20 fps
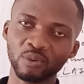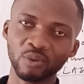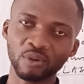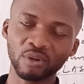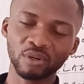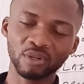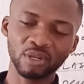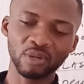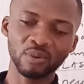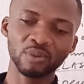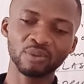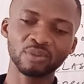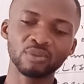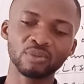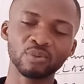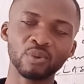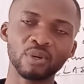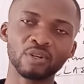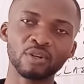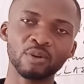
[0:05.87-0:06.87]
world, I want
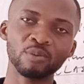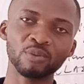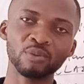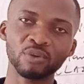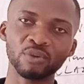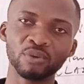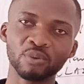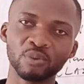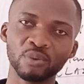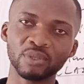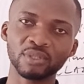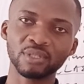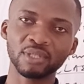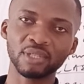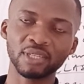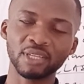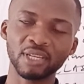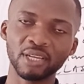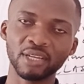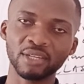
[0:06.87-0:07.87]
to welcome you once
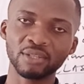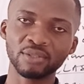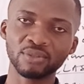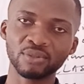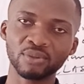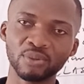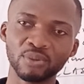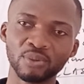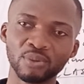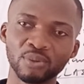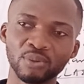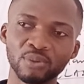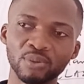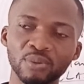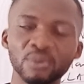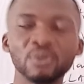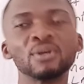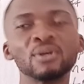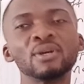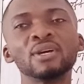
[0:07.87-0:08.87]
again to
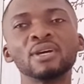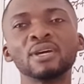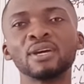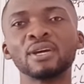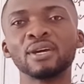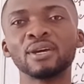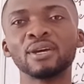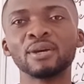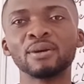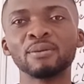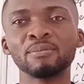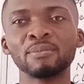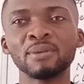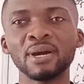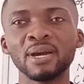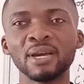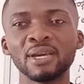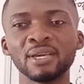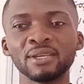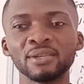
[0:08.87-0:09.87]

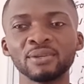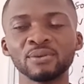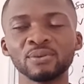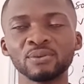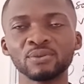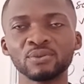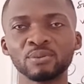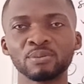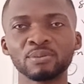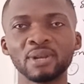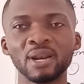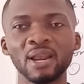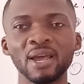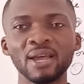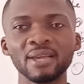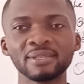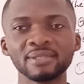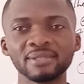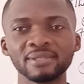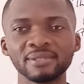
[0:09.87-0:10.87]
my YouTube
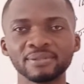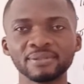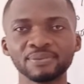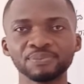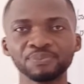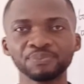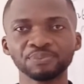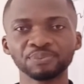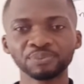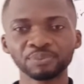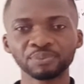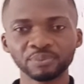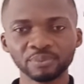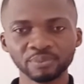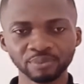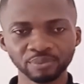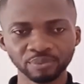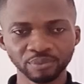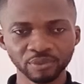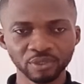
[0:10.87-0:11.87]
class.
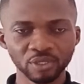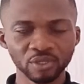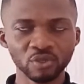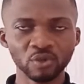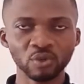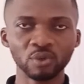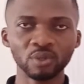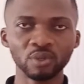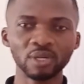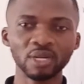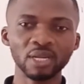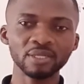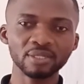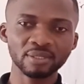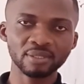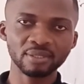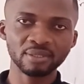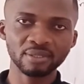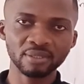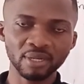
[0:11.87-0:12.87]
So
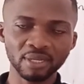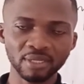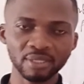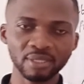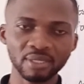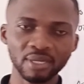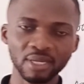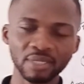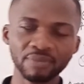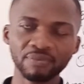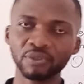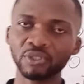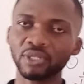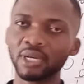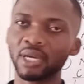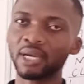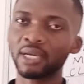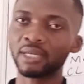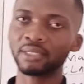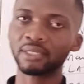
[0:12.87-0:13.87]
let's forge
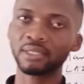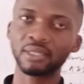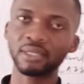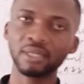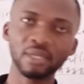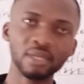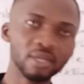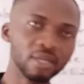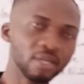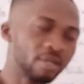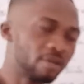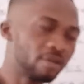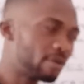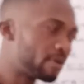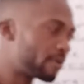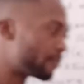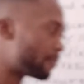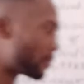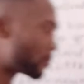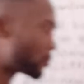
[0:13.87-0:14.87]
ahead.
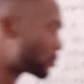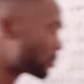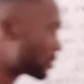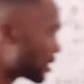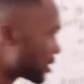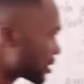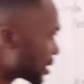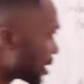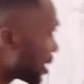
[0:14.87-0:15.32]
For today's